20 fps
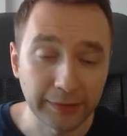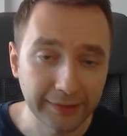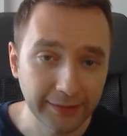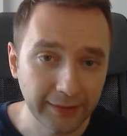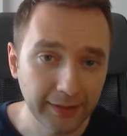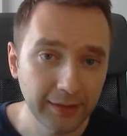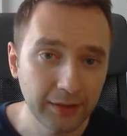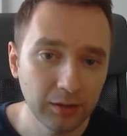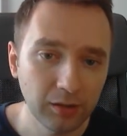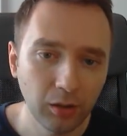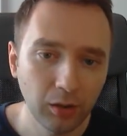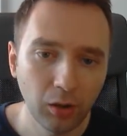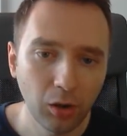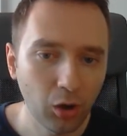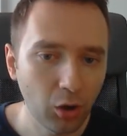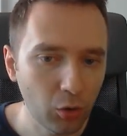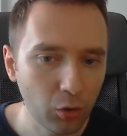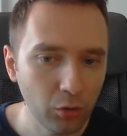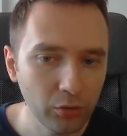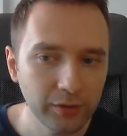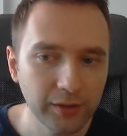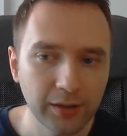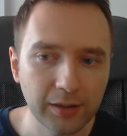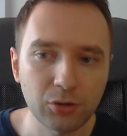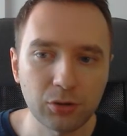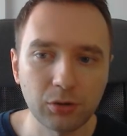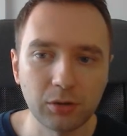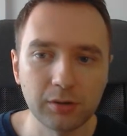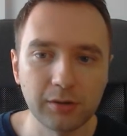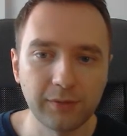key on the
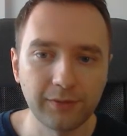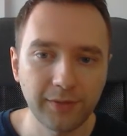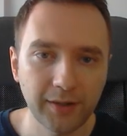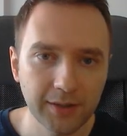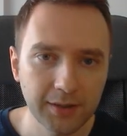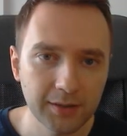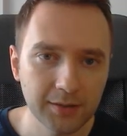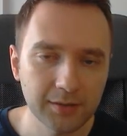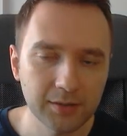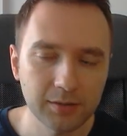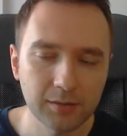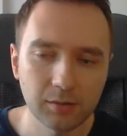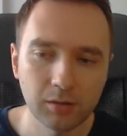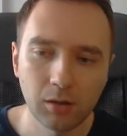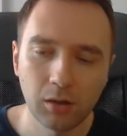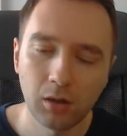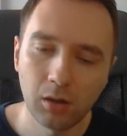actual device,